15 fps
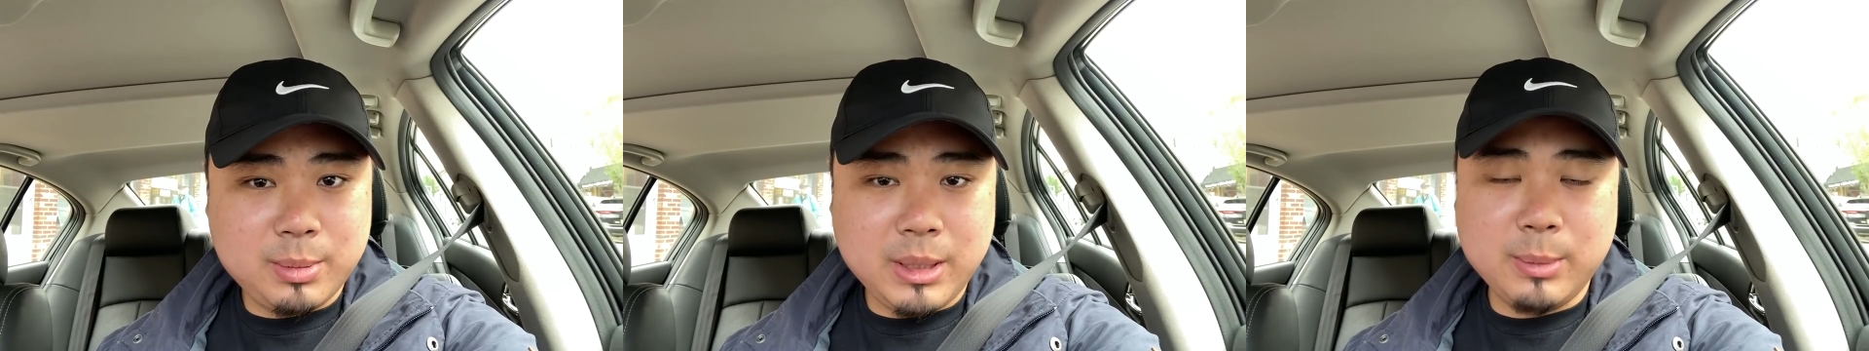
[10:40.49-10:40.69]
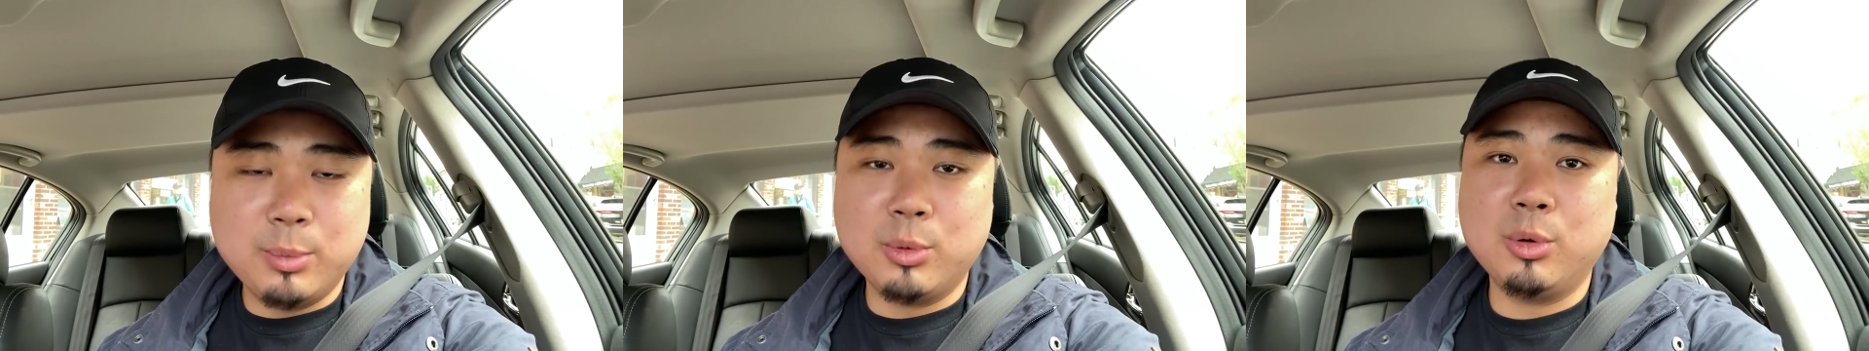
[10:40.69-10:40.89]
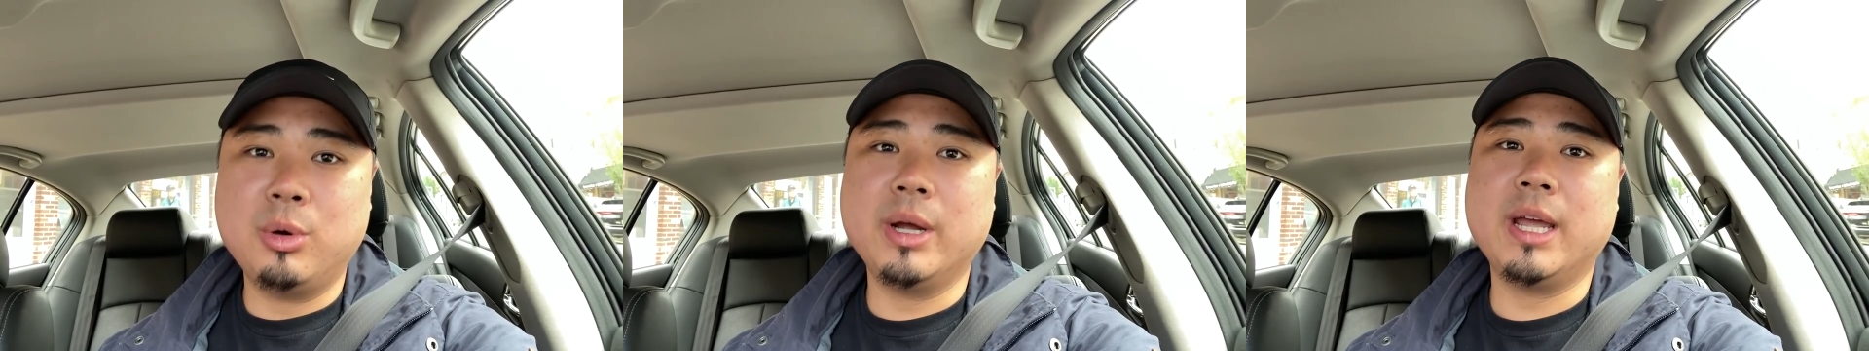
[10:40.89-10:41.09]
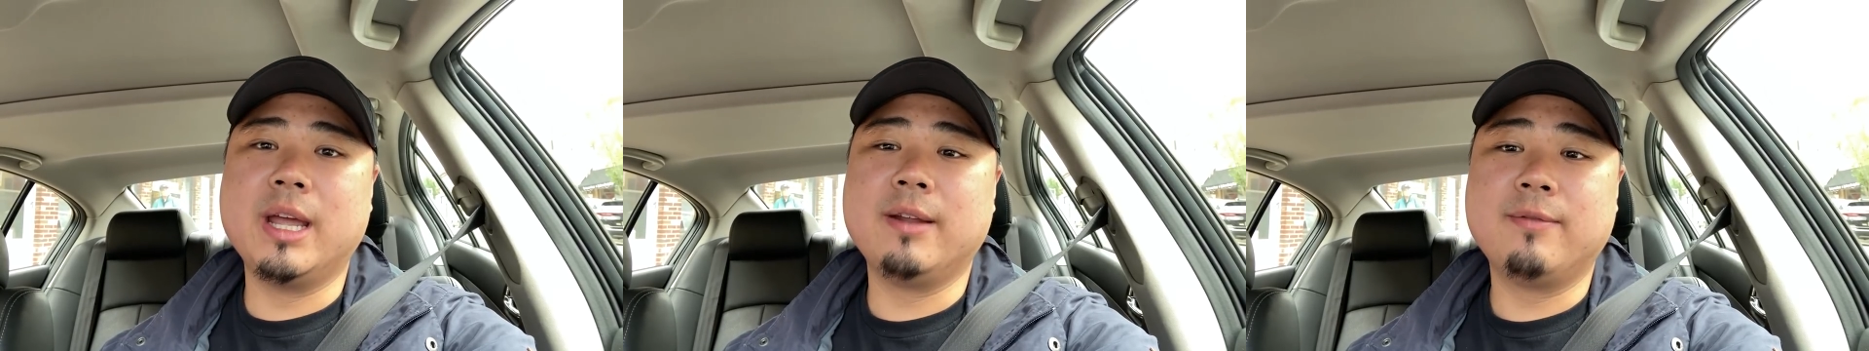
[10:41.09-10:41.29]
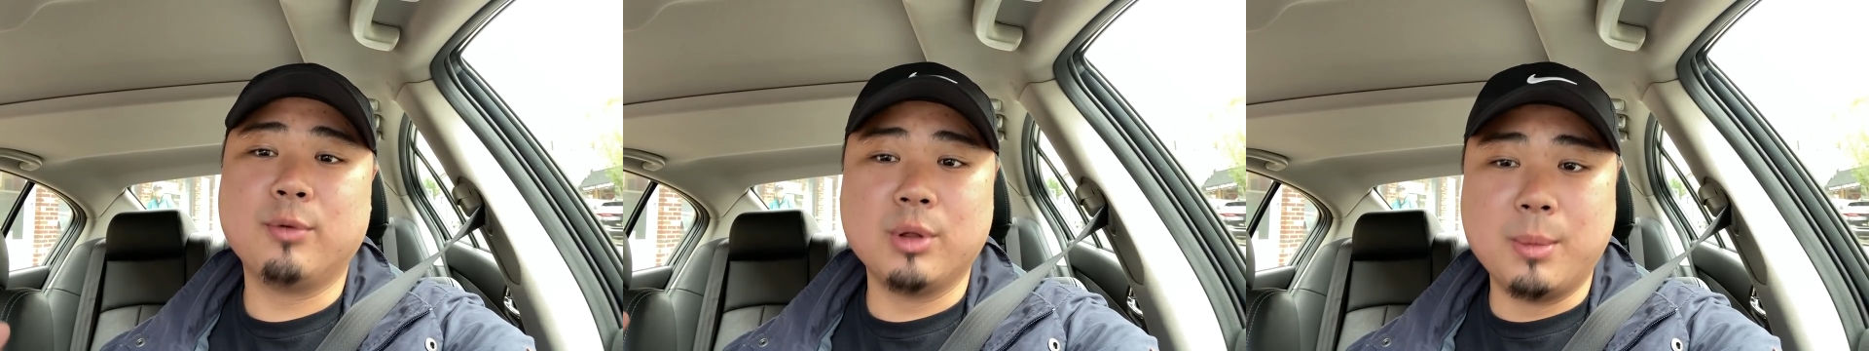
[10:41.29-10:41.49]
people
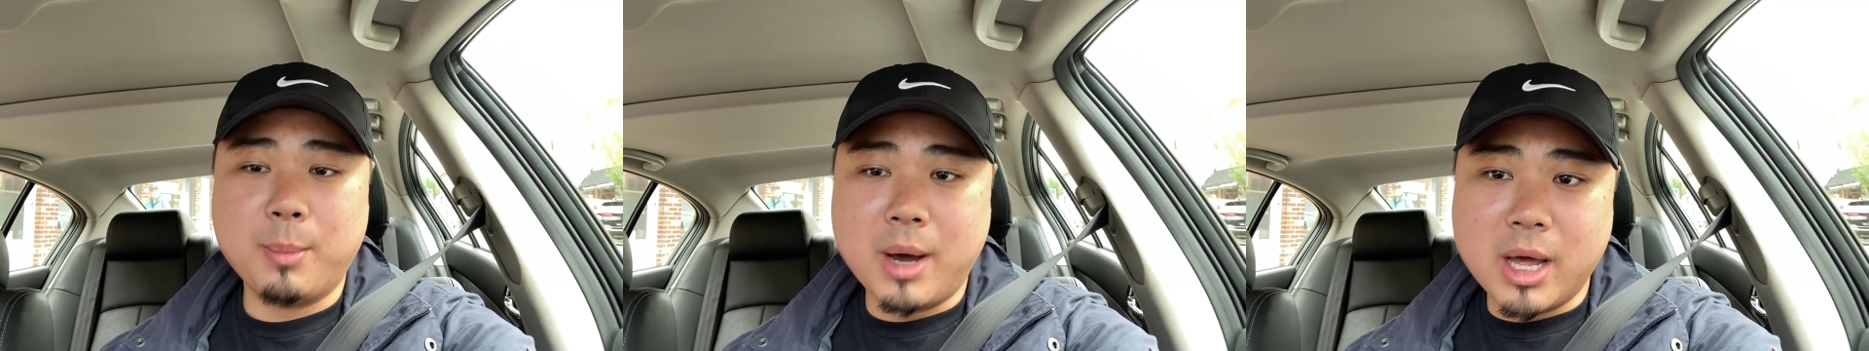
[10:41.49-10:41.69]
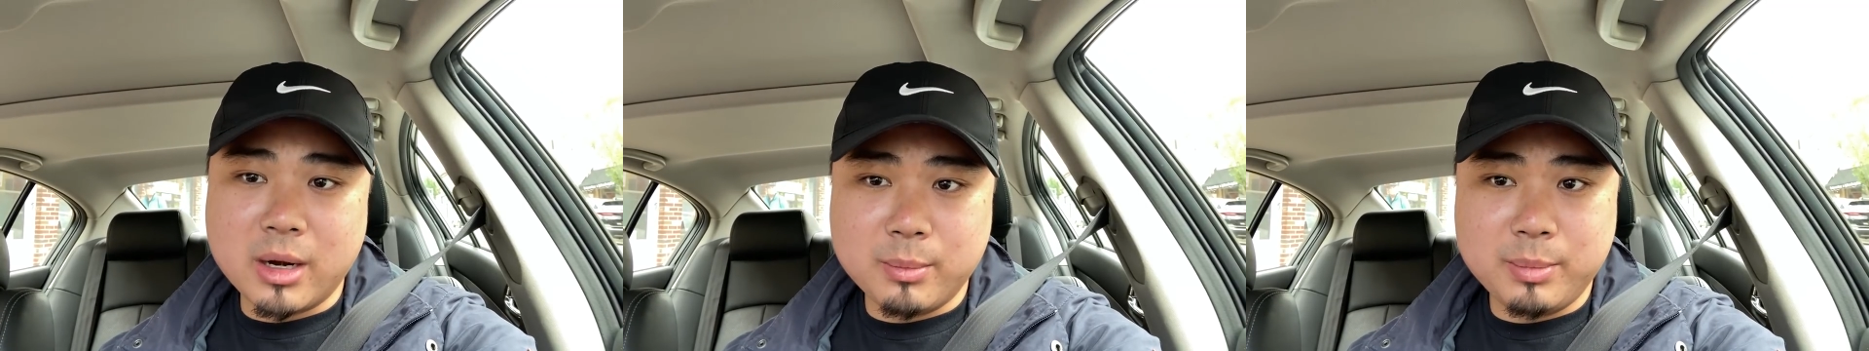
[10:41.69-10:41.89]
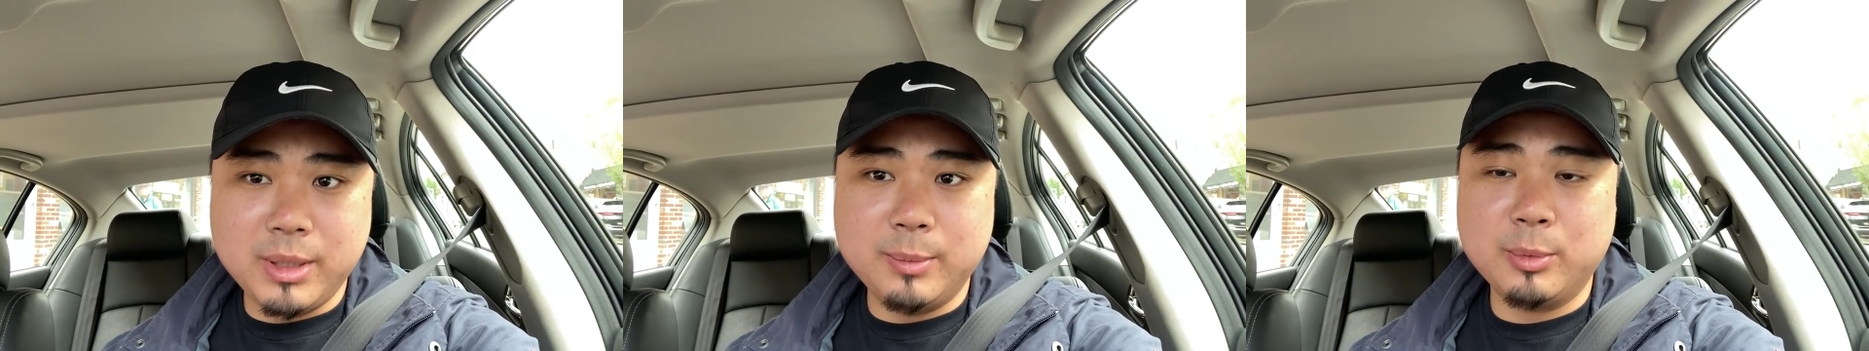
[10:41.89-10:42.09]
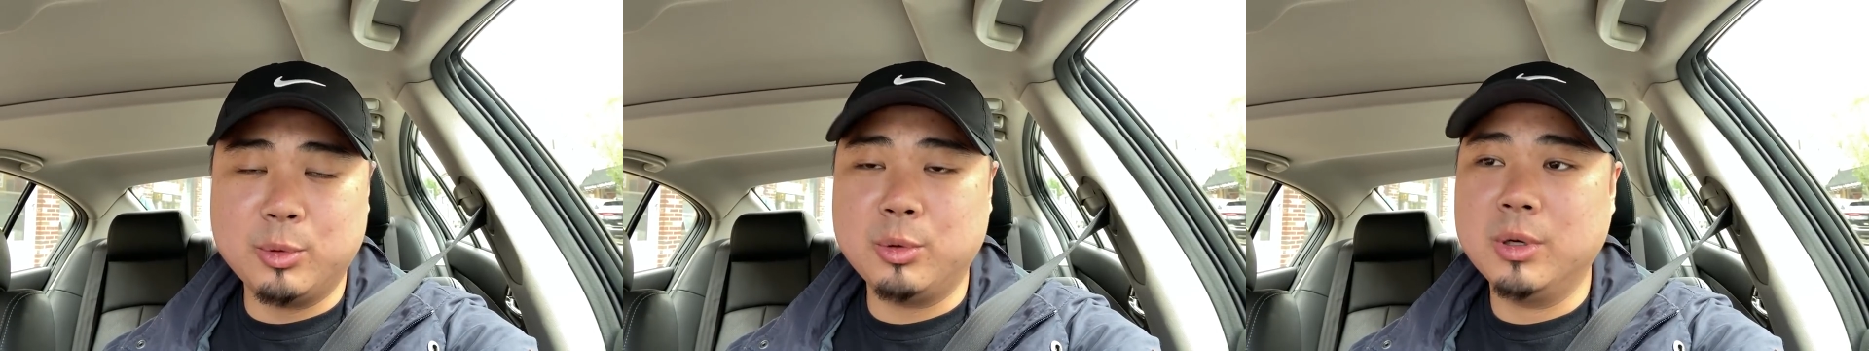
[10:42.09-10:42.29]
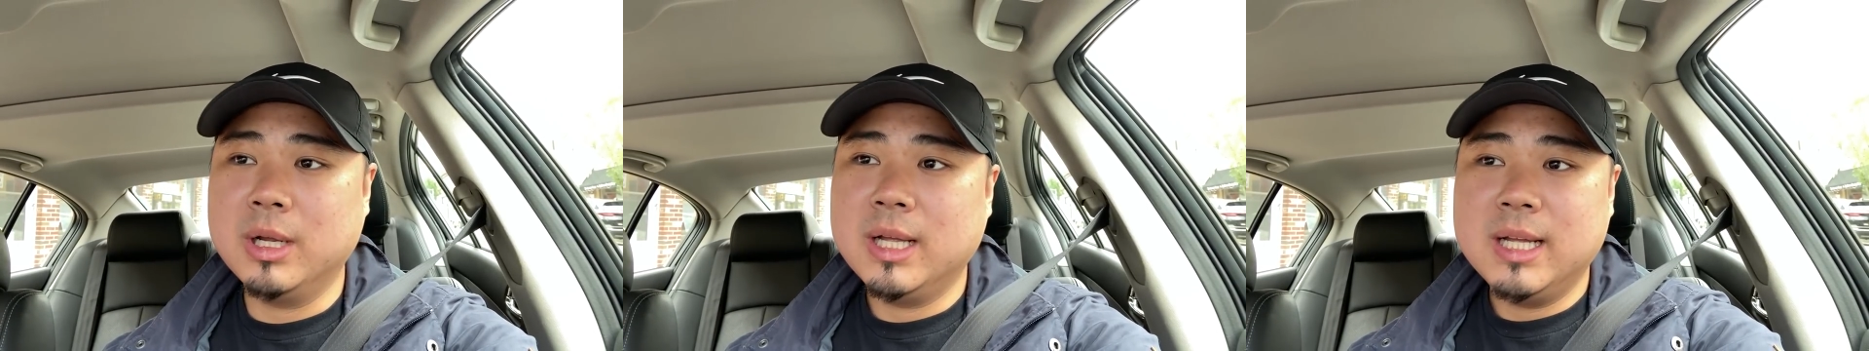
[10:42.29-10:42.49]
and for the modern
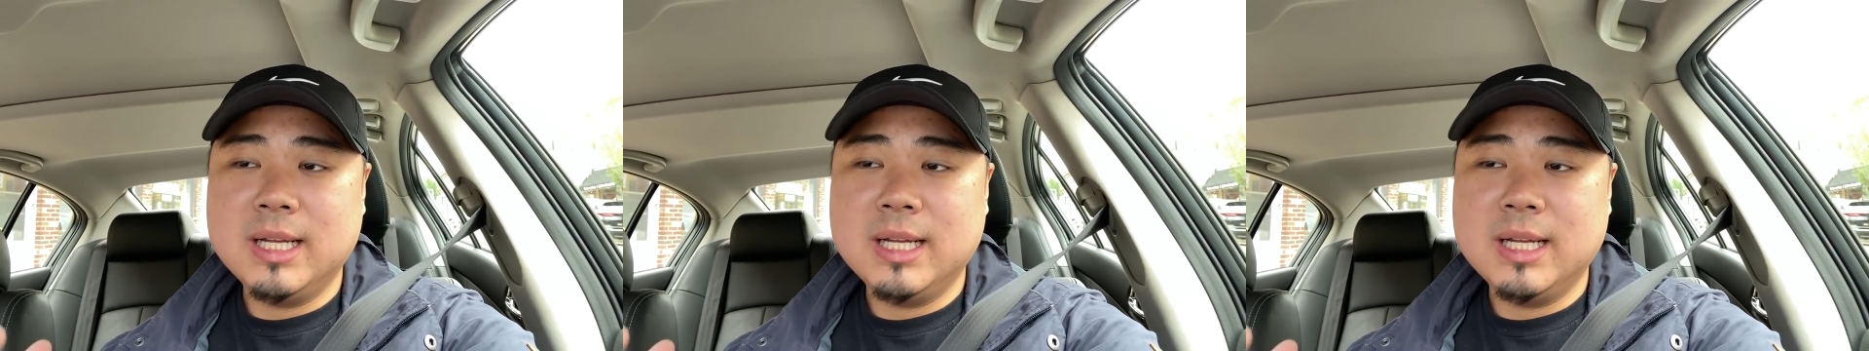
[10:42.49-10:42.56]
people.